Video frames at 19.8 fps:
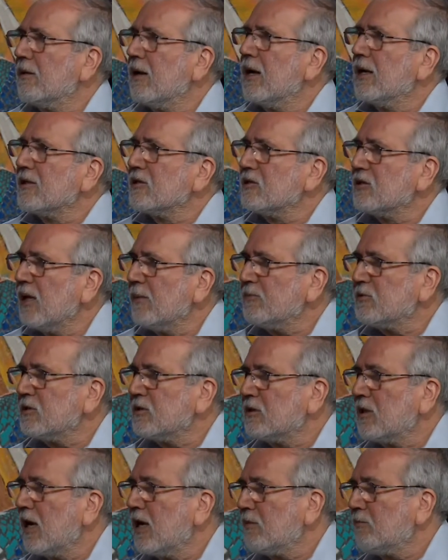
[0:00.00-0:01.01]
accepts
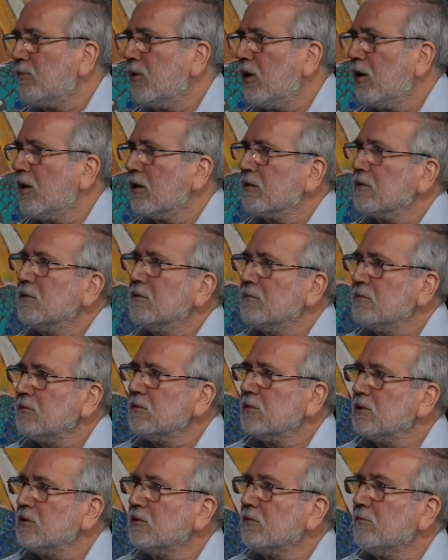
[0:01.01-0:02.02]
that part.
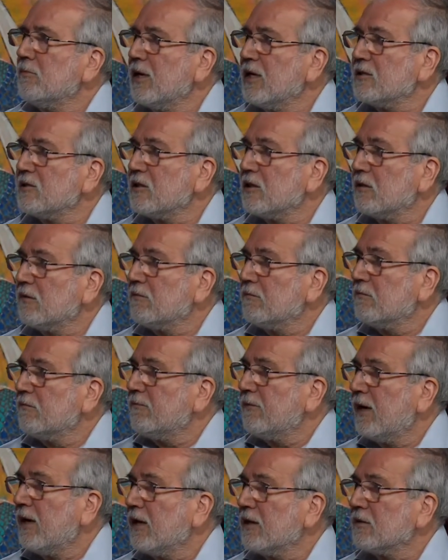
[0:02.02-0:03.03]
It's a basic
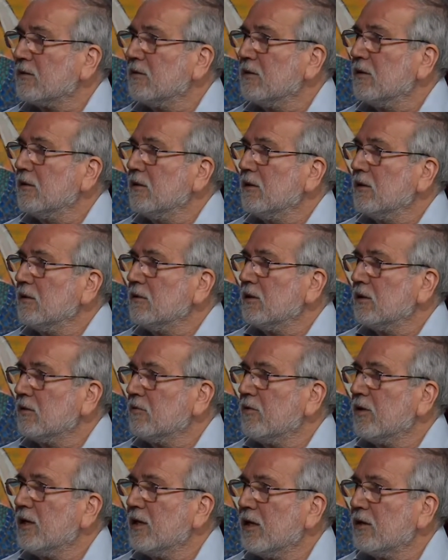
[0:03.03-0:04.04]
fact that
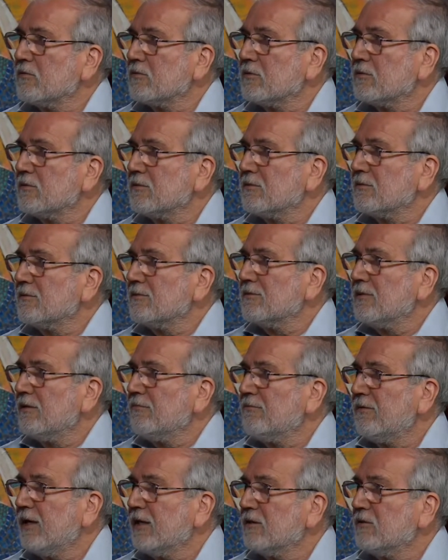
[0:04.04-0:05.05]
greenhouse
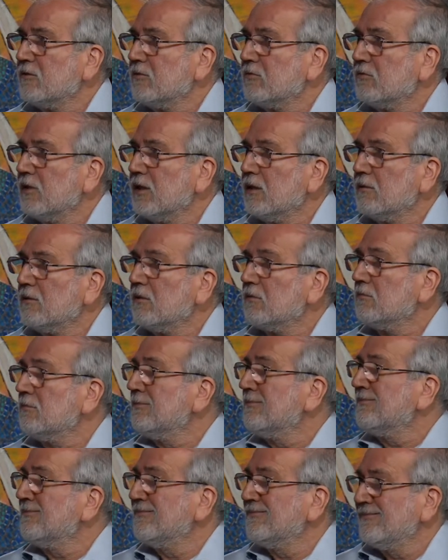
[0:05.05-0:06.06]
effect is real.
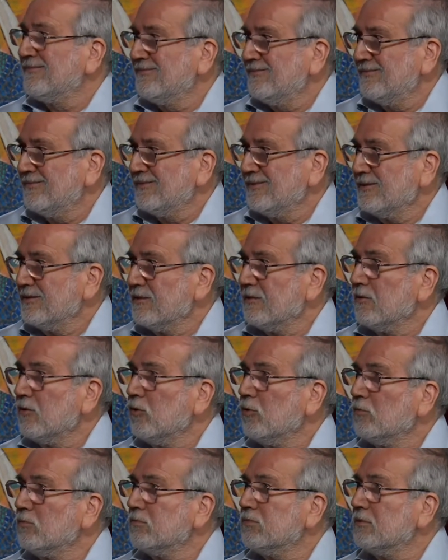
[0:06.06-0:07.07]

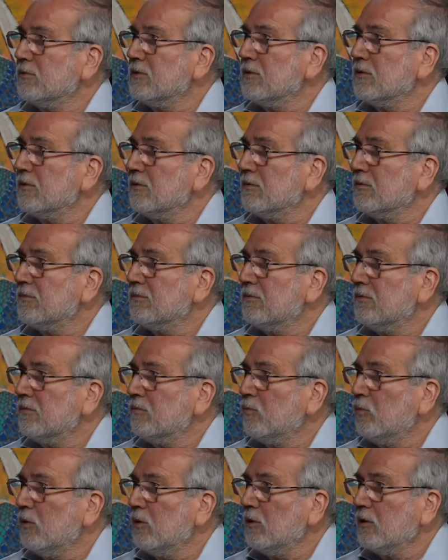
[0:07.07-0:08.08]
The
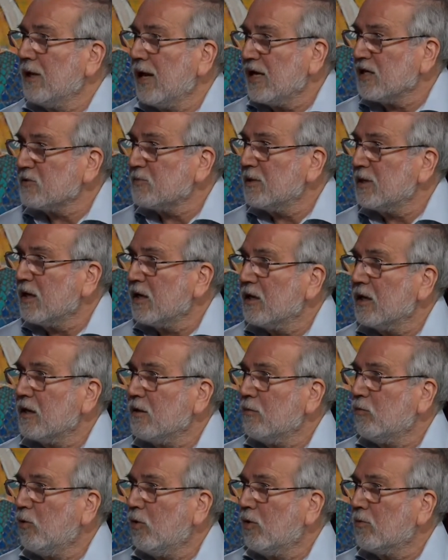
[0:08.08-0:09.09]
world has been
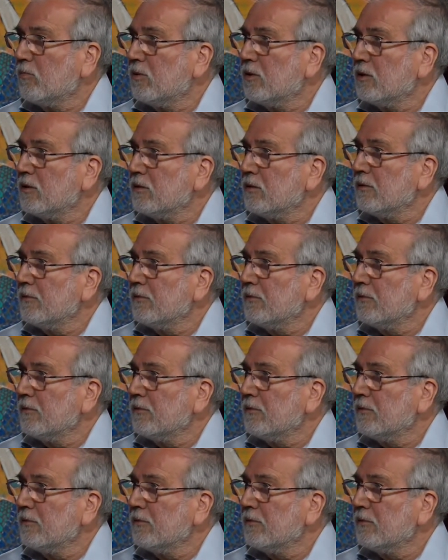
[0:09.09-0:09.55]
getting warmer,